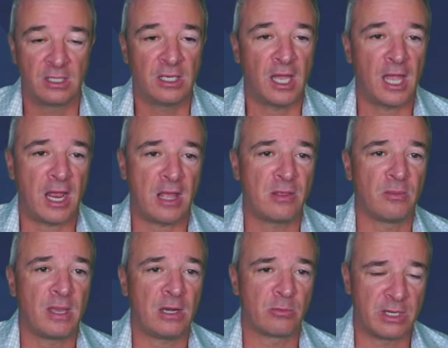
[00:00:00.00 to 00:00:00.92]
And, and, the
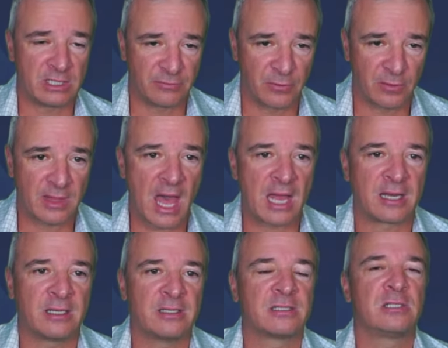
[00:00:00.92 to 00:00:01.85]
main reason for that
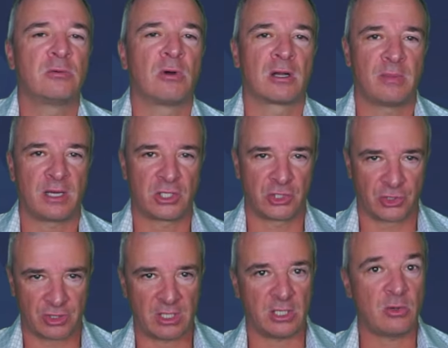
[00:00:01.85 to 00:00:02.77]
is you want to make sure
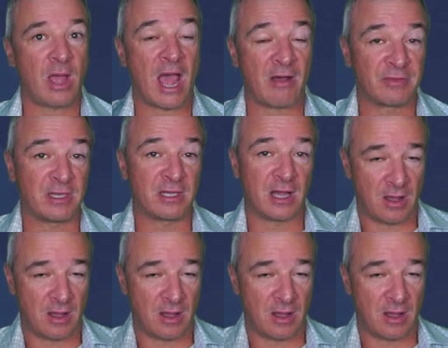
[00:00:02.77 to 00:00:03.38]
that you have the, uh,